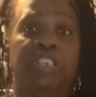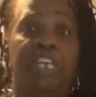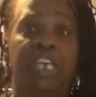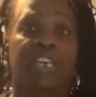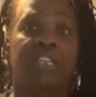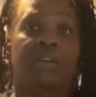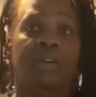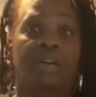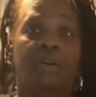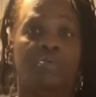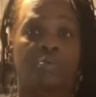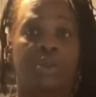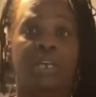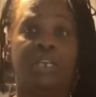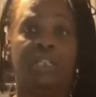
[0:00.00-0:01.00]
get
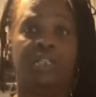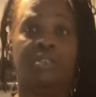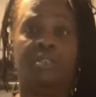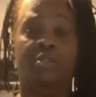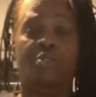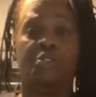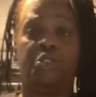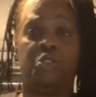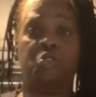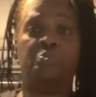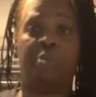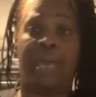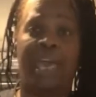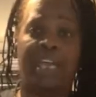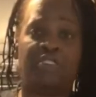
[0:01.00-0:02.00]
1 or 2
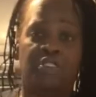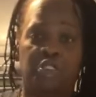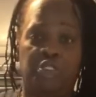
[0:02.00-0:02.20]
bags of